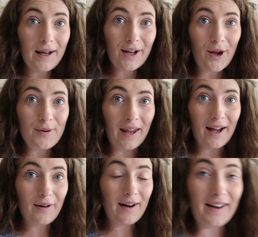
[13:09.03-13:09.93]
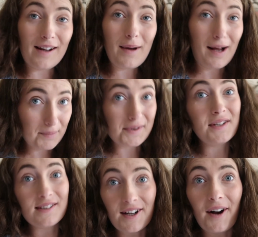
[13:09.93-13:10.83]
Back home now and I'm
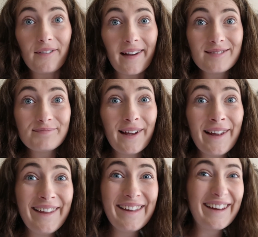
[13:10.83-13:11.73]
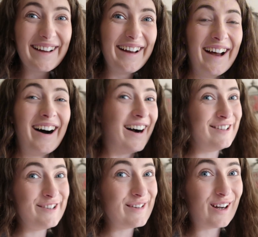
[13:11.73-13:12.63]
absolutely starving. I
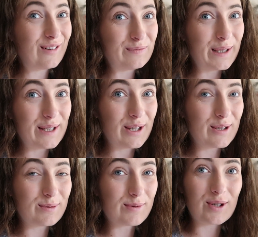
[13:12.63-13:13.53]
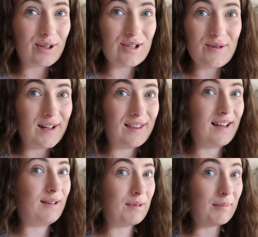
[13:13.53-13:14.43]
knew that one bit of toast wasn't going to do
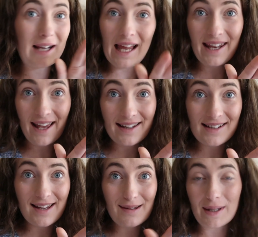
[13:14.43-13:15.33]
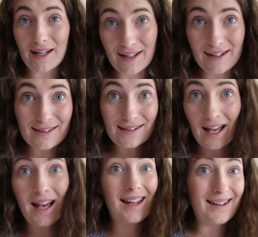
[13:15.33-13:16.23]
anything, but I'm glad I had it because
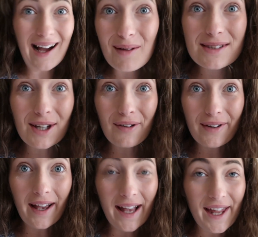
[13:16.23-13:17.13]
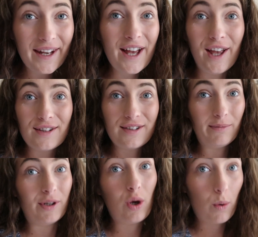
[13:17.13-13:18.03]
now I'm starving again. So I'm
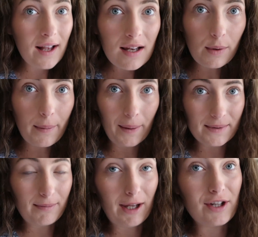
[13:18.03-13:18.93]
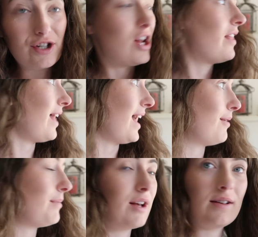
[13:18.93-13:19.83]
going to quickly whip up some lunch, and
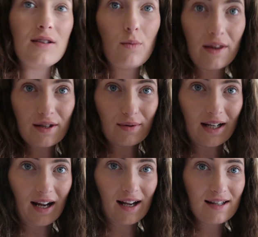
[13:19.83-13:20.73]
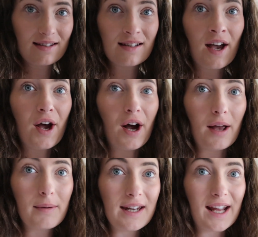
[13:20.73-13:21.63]
then because the weather's really nice,
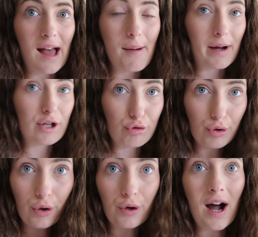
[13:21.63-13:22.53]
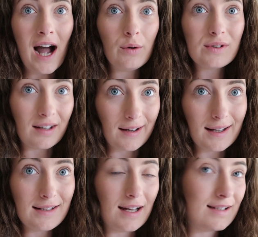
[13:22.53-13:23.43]
I'm going to get my drawer
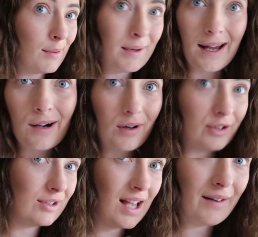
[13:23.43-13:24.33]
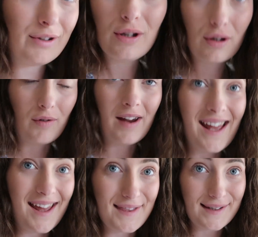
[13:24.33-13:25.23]
outside and tip it out and just have a look through
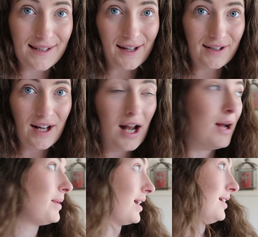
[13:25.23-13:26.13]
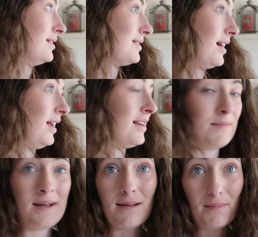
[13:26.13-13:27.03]
it in the sun because I like
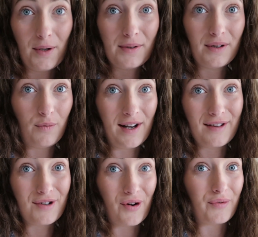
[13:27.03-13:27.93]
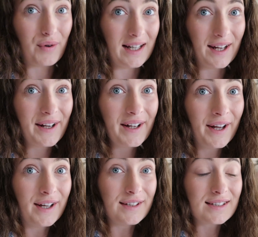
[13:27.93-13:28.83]
to make the most of when it's not raining.
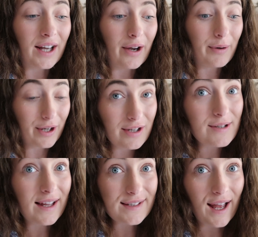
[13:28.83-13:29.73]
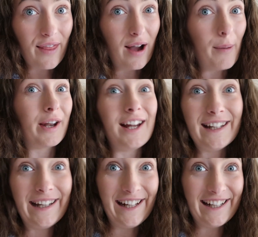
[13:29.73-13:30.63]
So we're going to do that together, but I
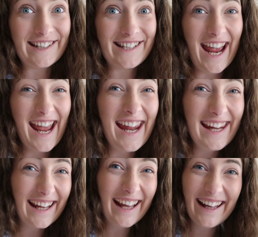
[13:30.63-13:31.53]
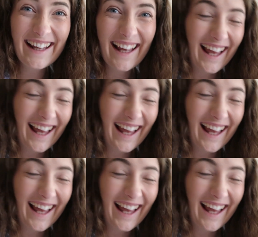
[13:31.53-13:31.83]
need to eat.